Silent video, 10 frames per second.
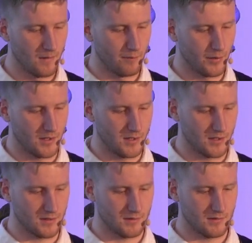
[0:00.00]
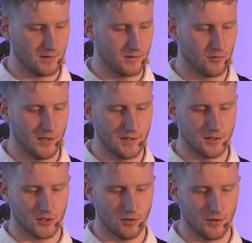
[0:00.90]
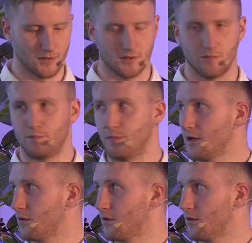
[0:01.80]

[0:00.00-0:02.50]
But it really showed us the bigger